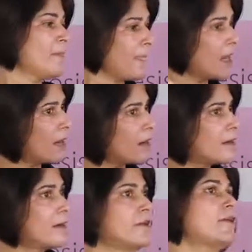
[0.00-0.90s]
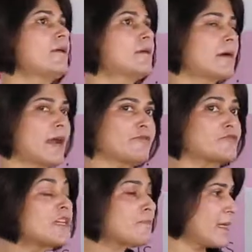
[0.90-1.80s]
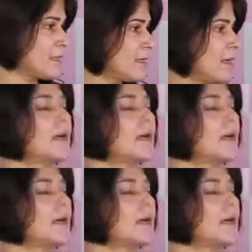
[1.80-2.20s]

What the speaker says: kind of treatment.